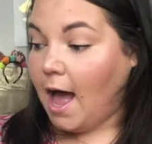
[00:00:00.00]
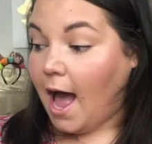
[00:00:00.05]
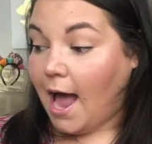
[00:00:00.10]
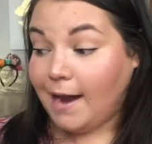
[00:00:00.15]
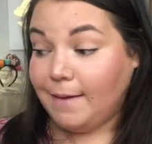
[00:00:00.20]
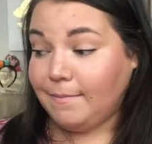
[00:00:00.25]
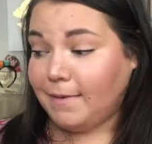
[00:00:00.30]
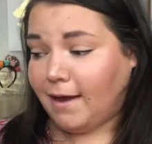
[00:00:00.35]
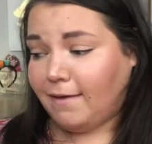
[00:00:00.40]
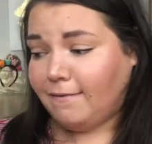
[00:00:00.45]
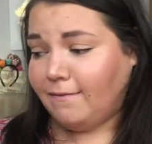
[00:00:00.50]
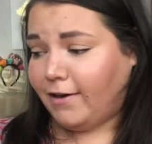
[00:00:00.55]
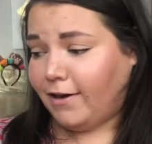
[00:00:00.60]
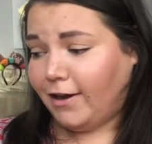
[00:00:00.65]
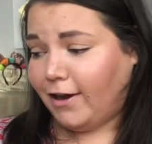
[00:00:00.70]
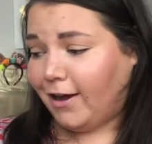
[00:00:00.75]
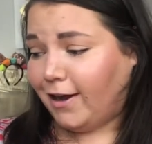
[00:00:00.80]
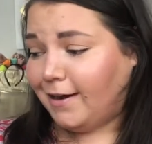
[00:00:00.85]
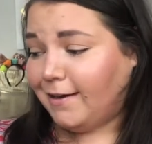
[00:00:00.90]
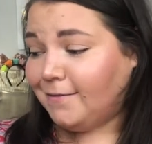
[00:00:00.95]
I'm not very
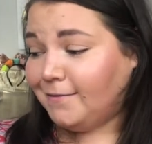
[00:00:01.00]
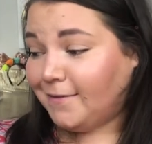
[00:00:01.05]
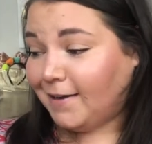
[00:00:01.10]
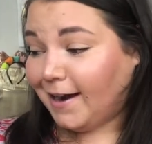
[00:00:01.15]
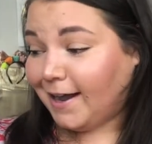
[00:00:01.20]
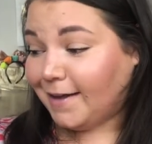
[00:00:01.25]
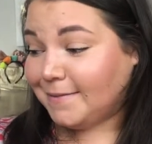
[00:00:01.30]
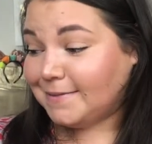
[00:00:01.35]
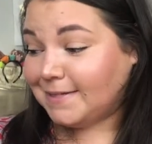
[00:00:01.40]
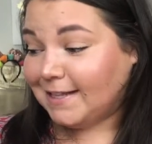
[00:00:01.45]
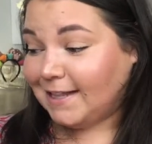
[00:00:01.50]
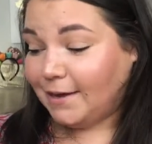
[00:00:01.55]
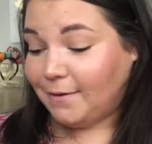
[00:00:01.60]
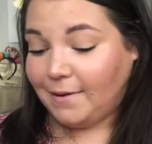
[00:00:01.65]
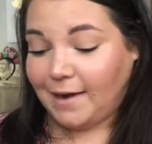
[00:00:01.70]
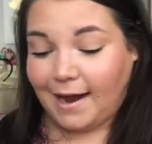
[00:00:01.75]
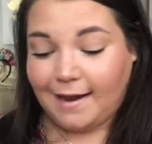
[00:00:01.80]
good when it comes to liquid